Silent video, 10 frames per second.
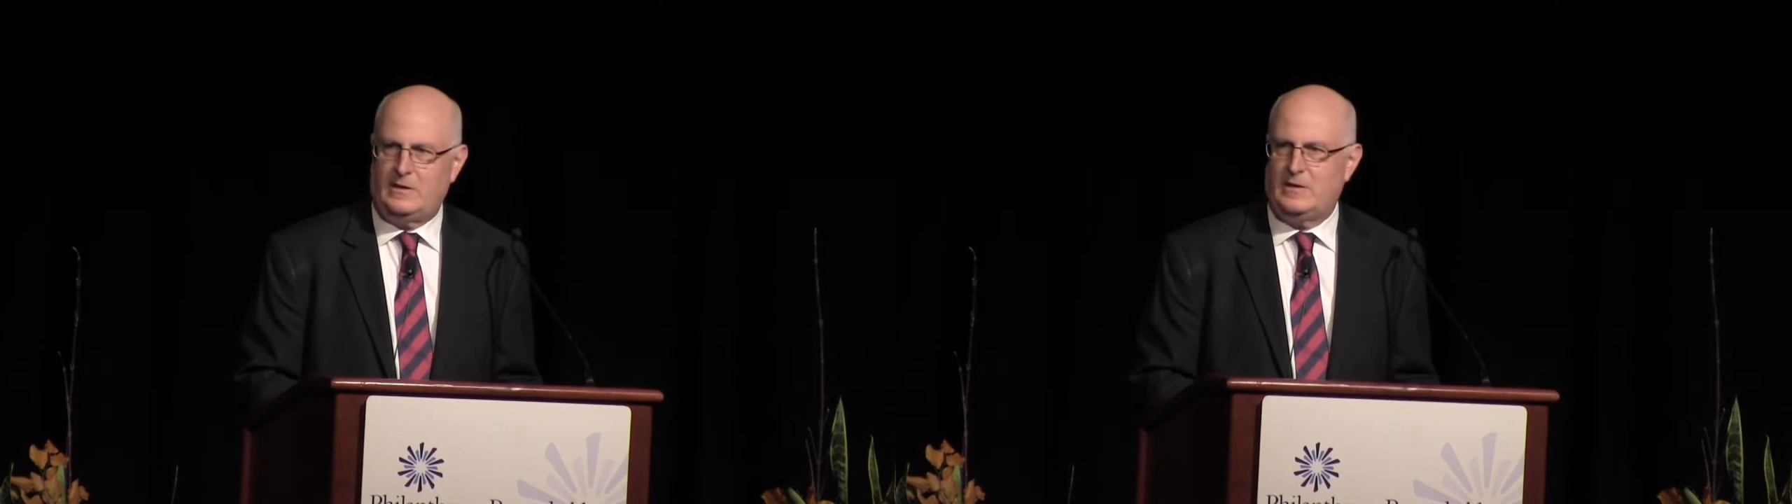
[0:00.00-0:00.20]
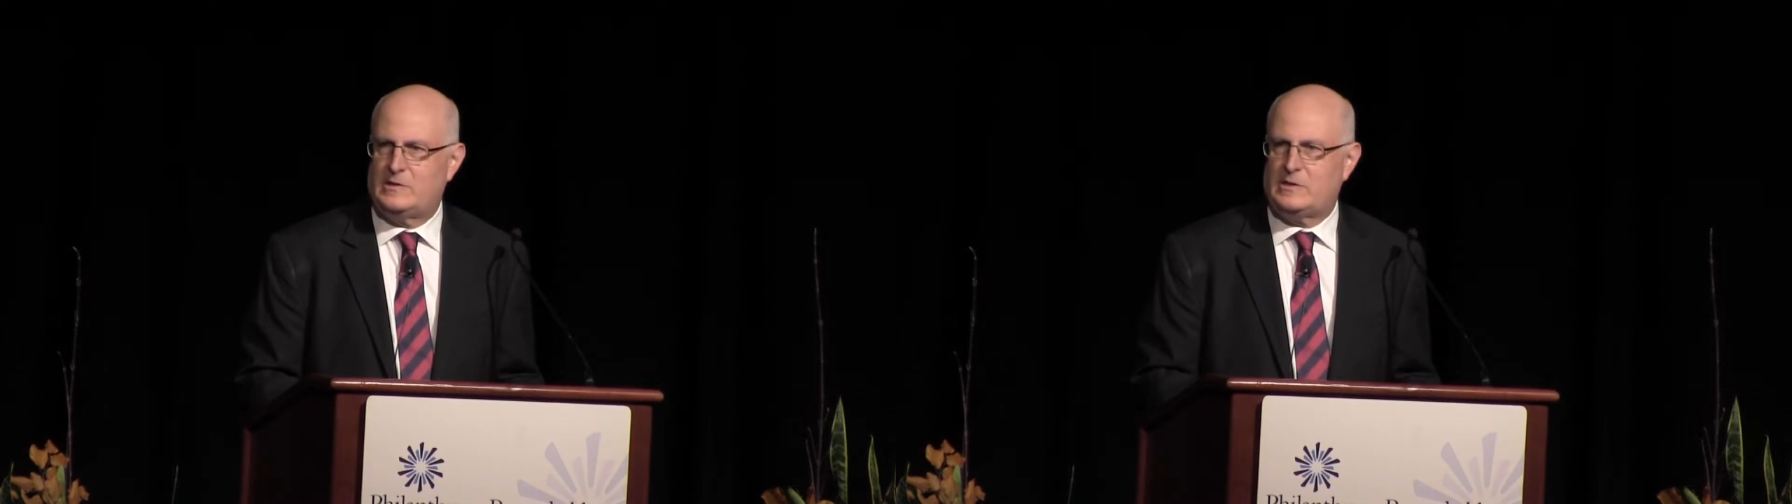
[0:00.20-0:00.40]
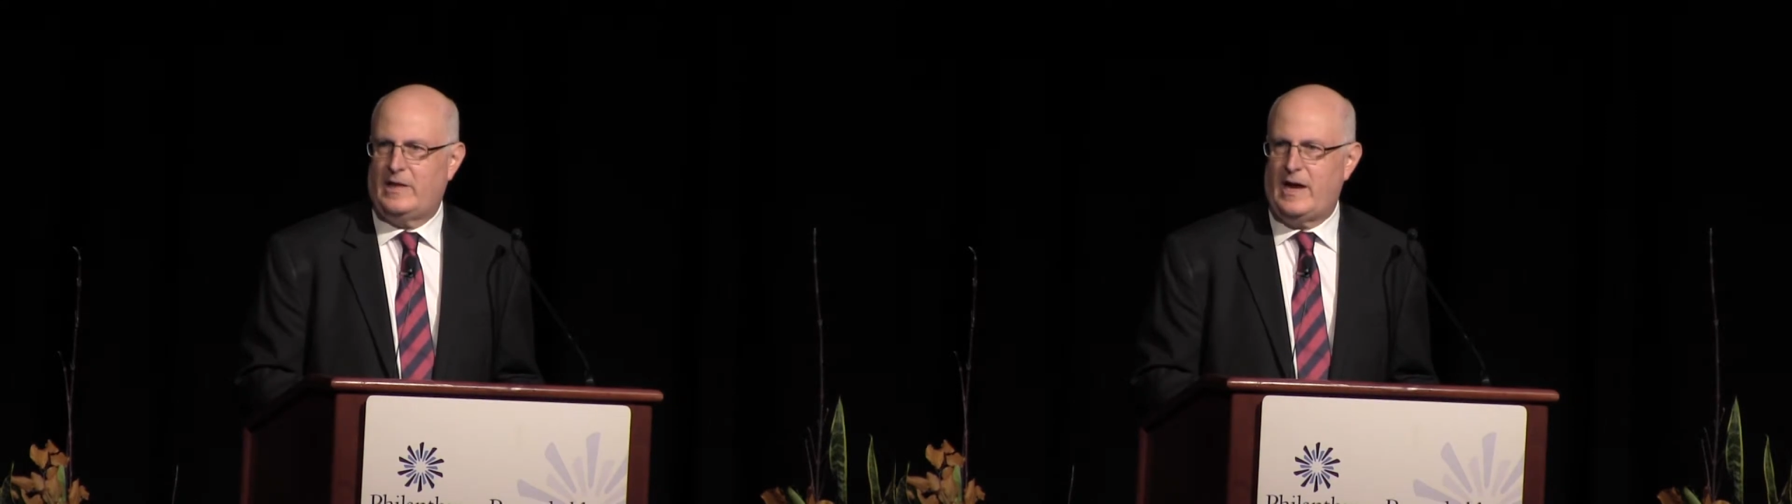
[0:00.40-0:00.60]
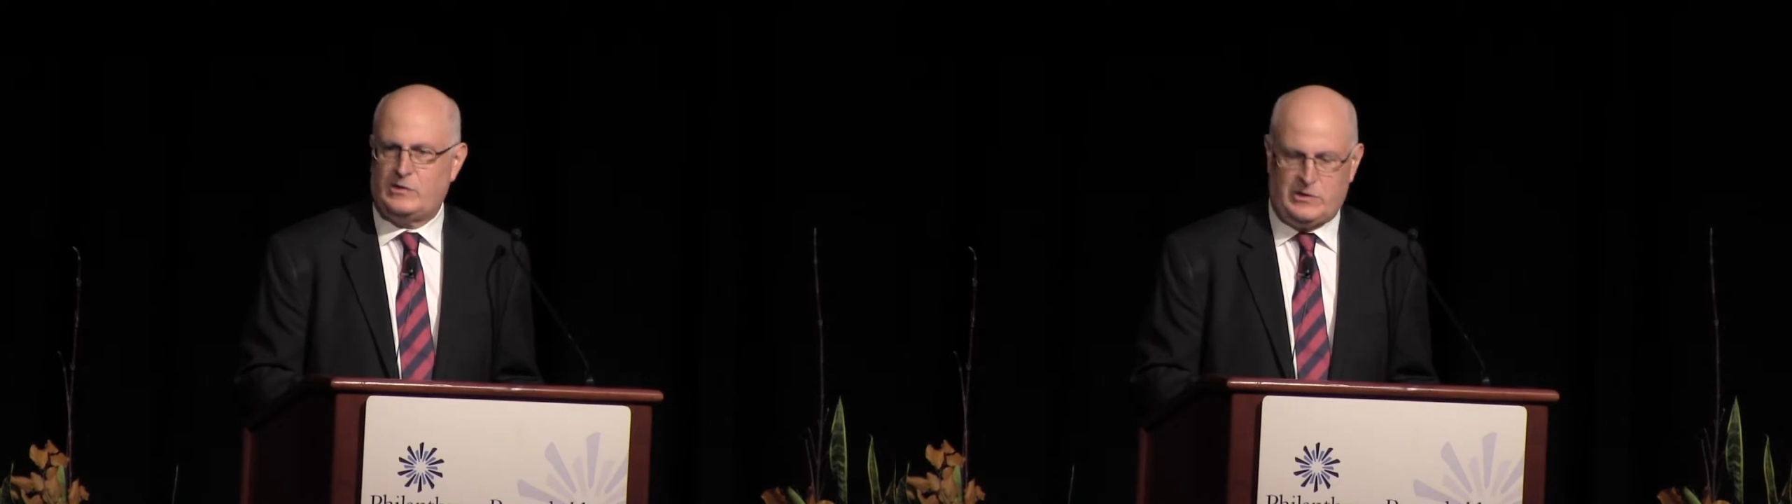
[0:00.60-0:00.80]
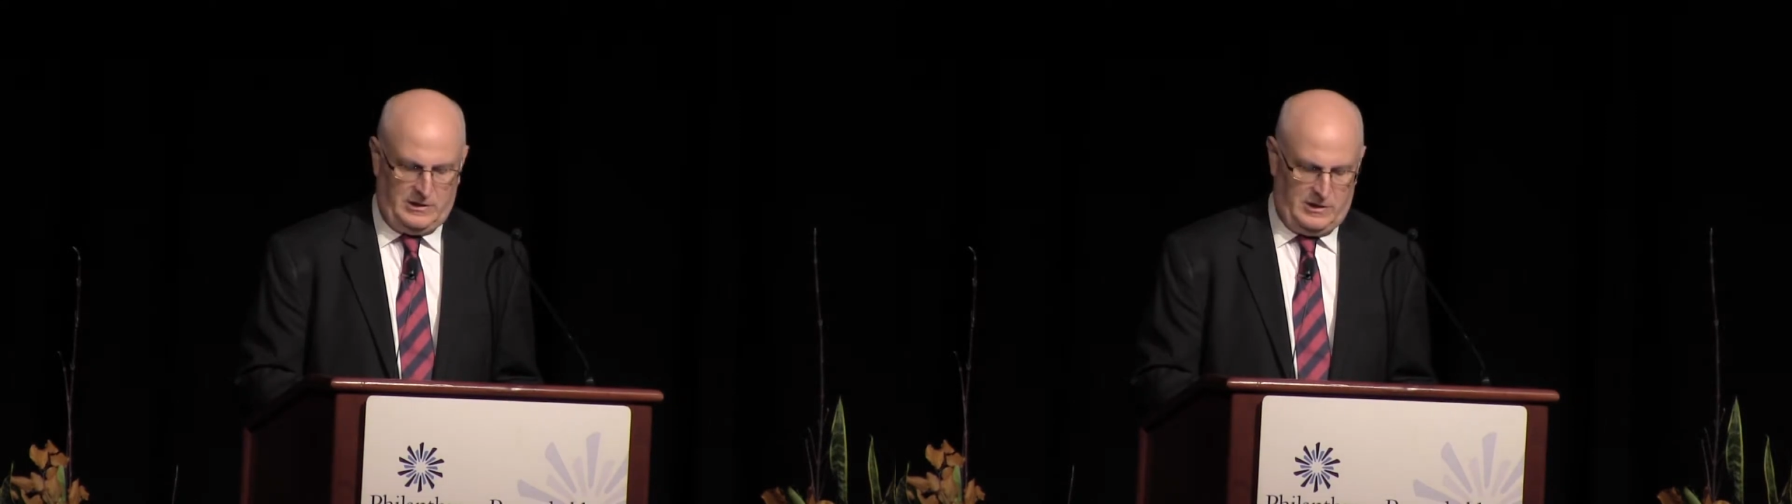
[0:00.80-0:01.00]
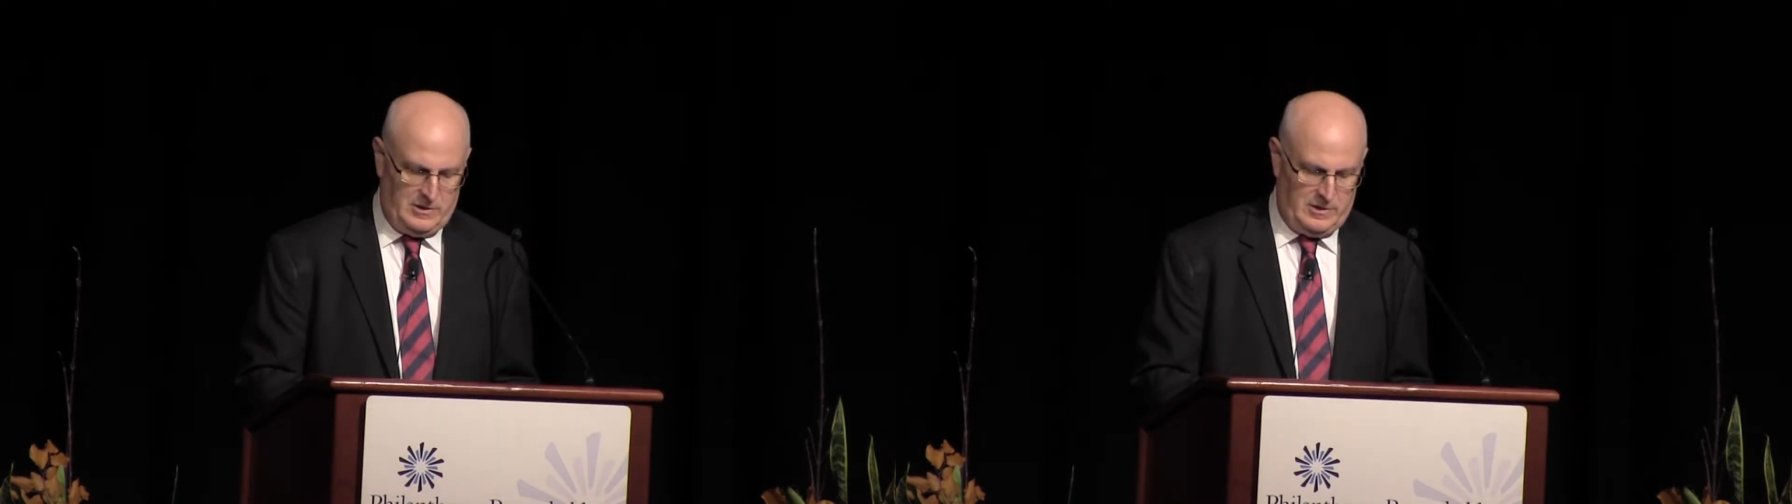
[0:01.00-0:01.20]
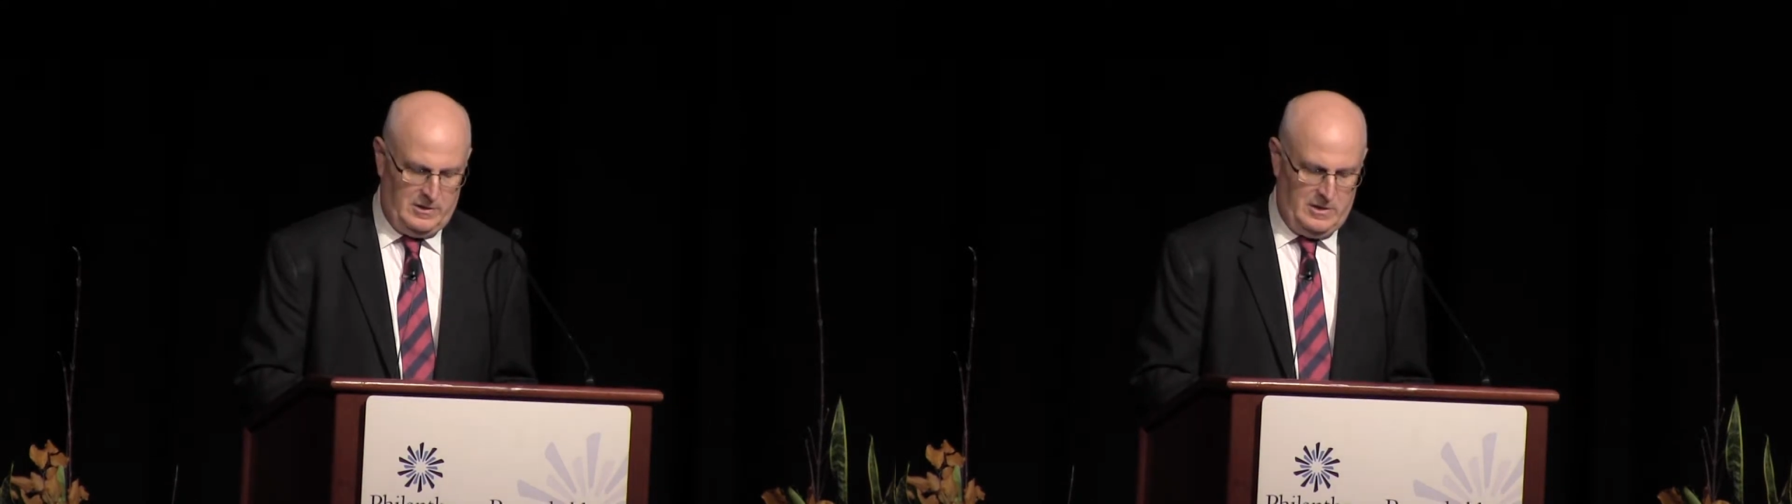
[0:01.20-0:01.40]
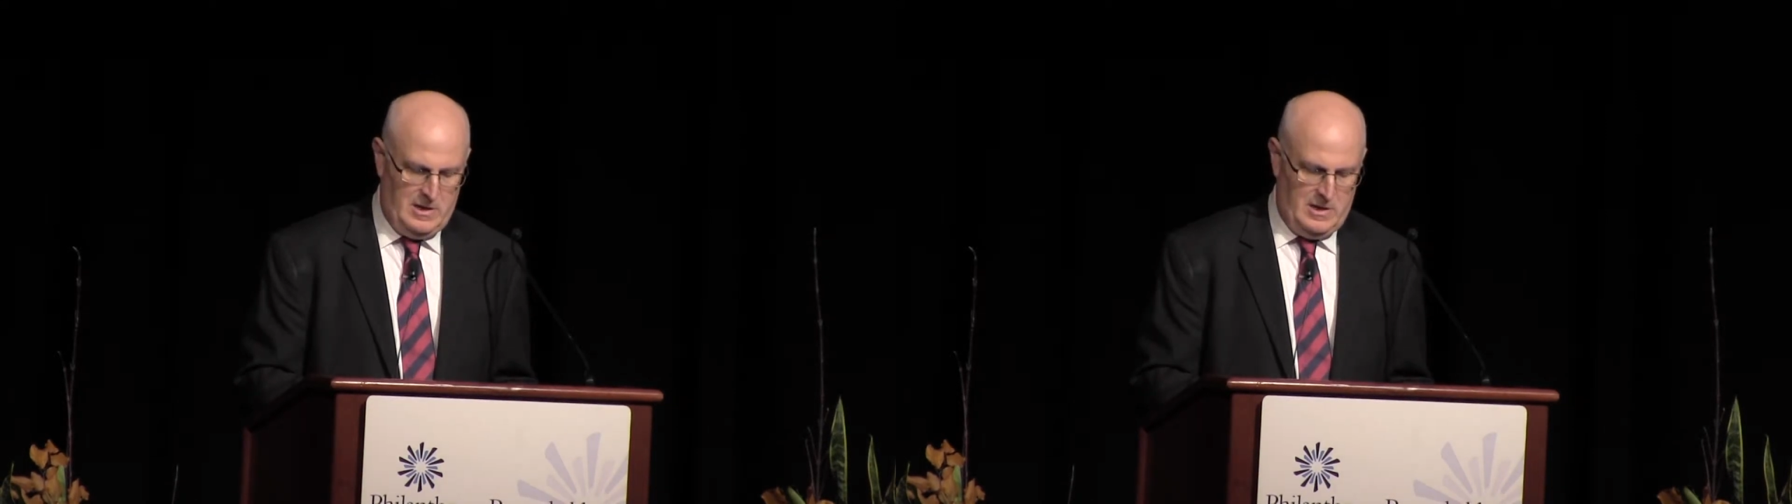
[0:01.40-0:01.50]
in this election year